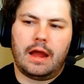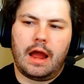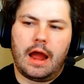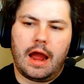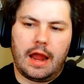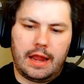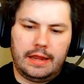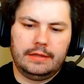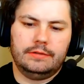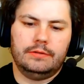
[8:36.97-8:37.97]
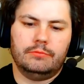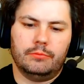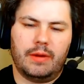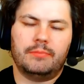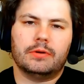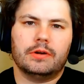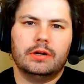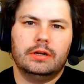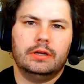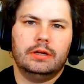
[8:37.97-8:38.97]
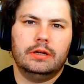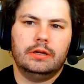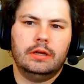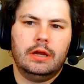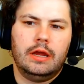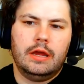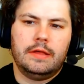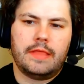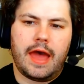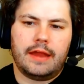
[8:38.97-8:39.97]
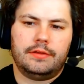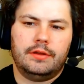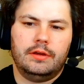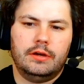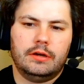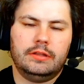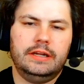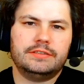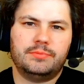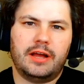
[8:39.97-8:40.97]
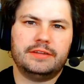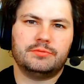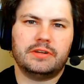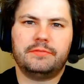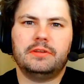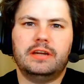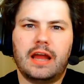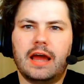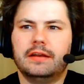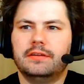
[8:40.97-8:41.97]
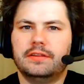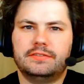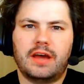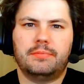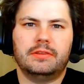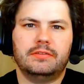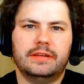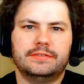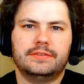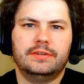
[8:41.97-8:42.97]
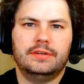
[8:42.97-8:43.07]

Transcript: I remember that cleaning supplies were definitely not the top of the list.